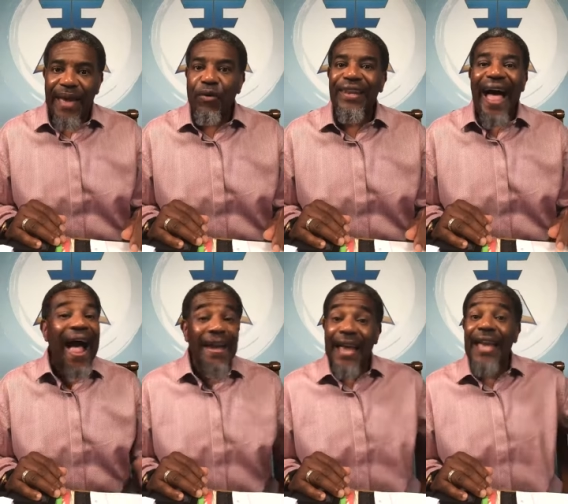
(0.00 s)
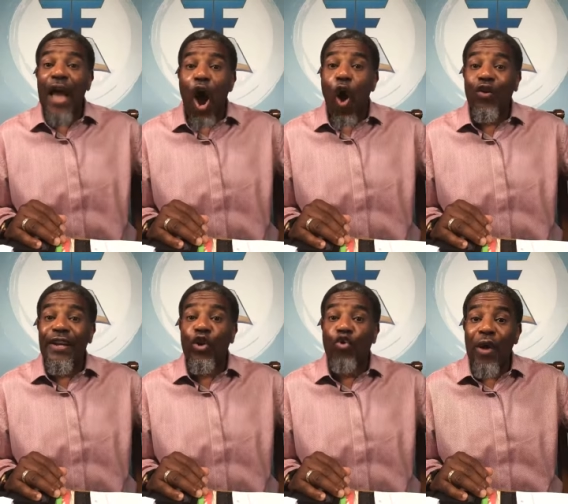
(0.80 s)
They were lying and
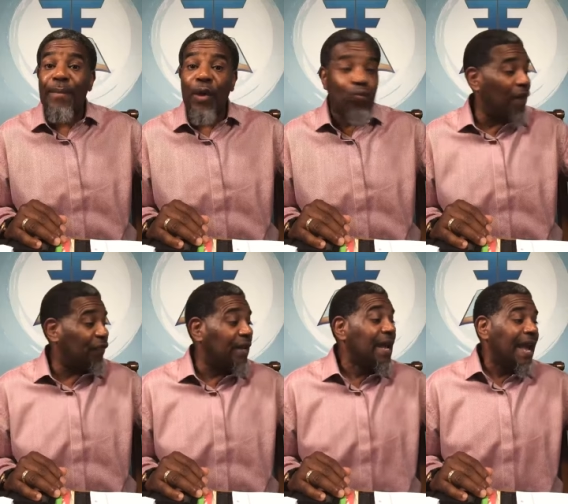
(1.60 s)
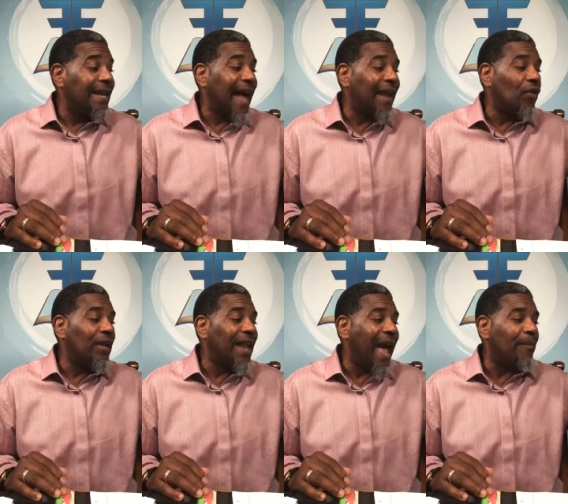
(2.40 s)
all in agreement with it. And not
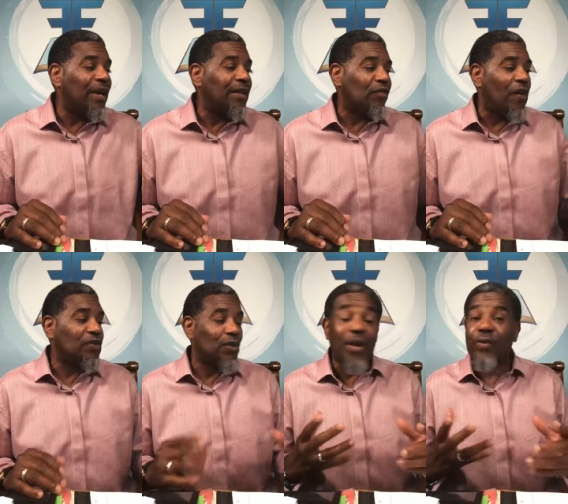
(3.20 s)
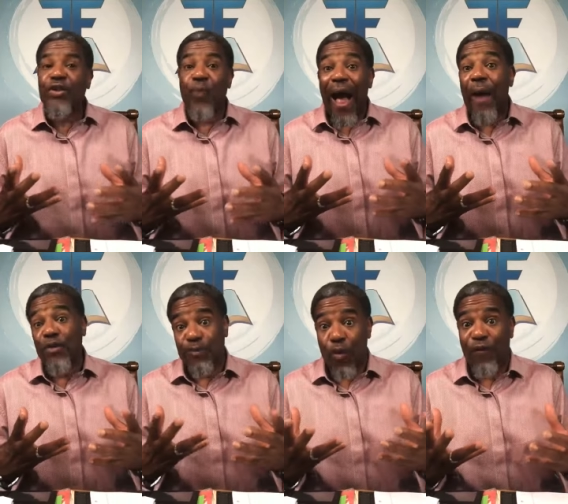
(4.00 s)
only that, but in verse 3, which I
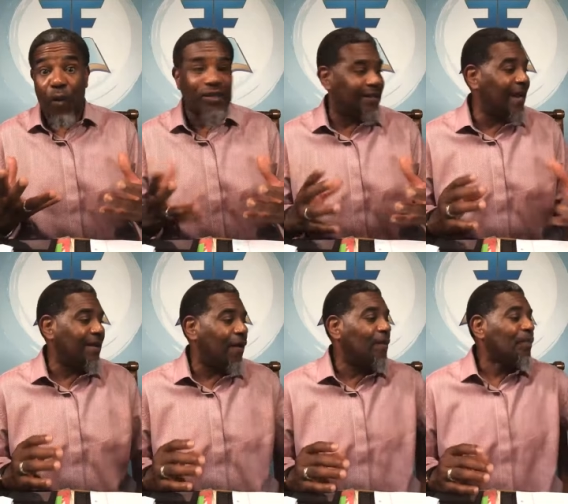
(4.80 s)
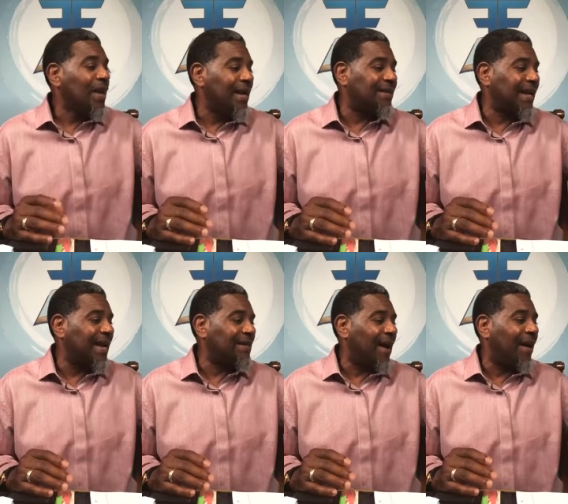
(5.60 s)
was more focused in on, it
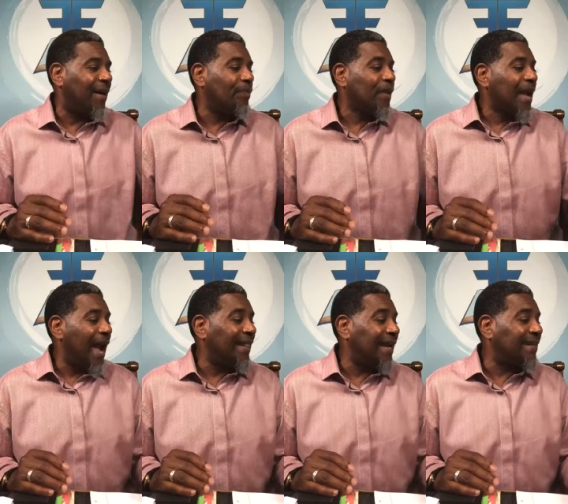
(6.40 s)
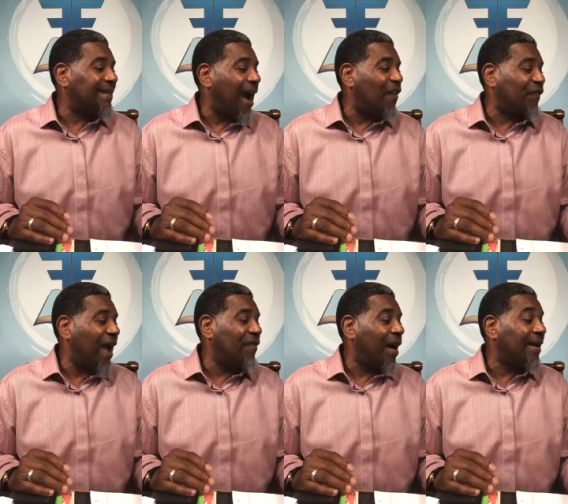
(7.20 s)
says, and they desired
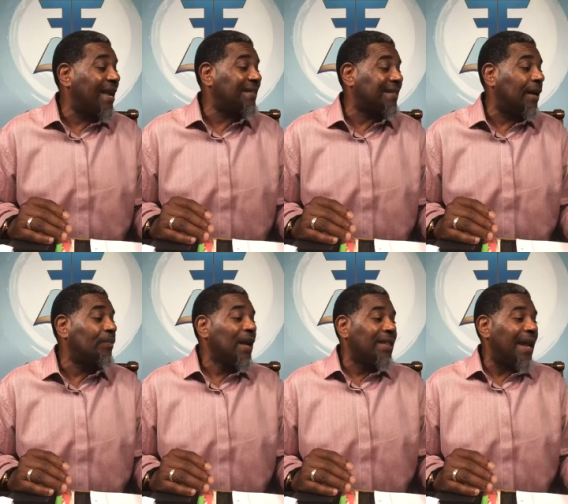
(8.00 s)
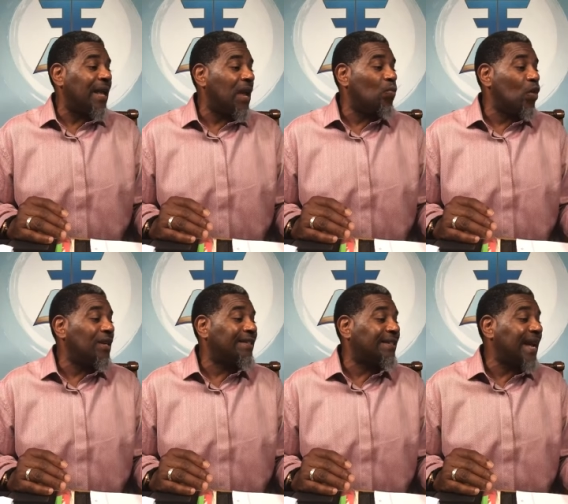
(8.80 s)
favor against him, that he
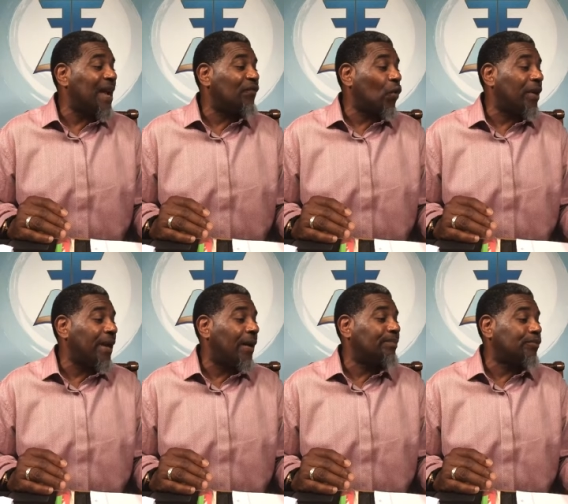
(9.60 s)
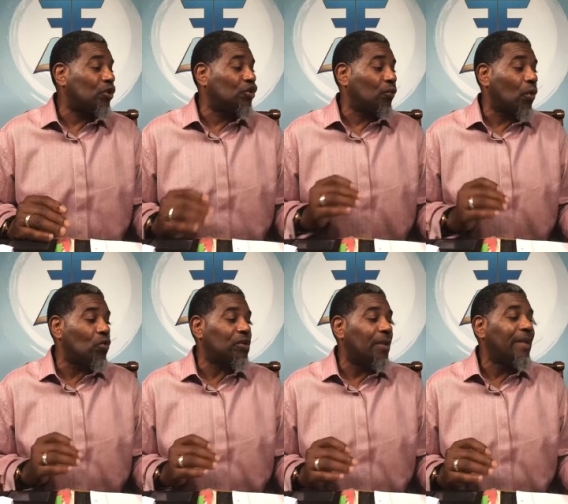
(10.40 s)
would send for him to
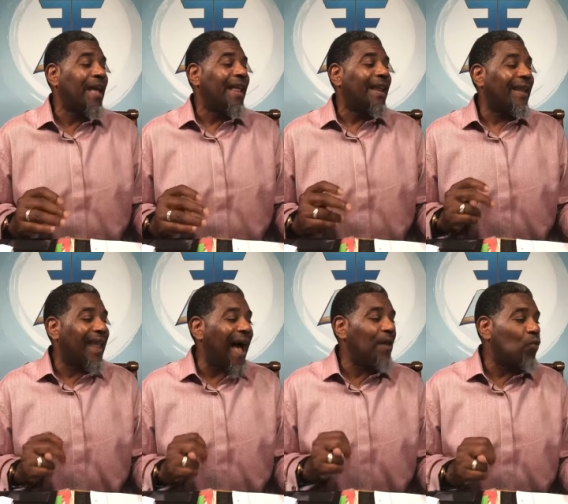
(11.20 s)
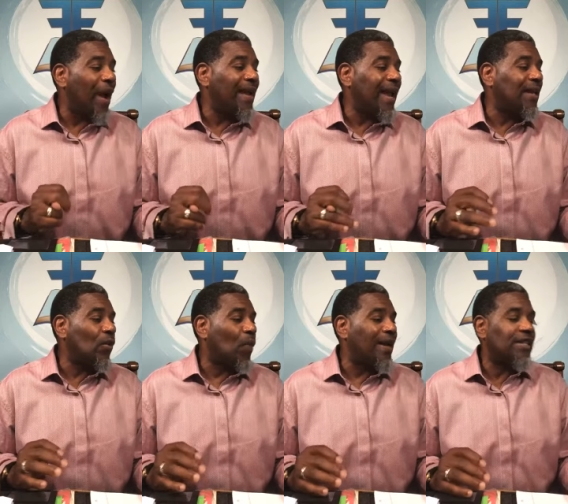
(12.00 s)
Jerusalem, lie wait
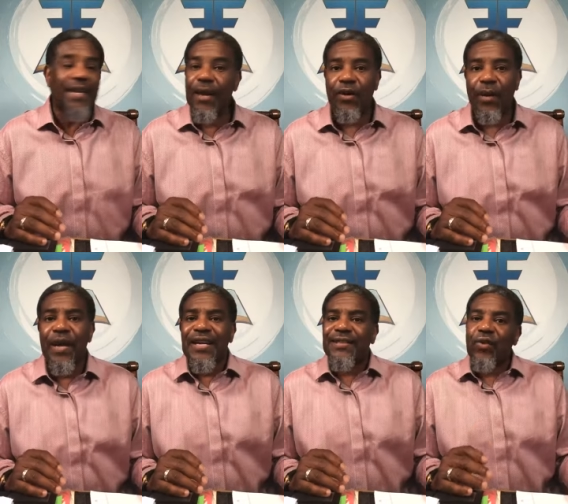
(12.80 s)
in the way to kill him.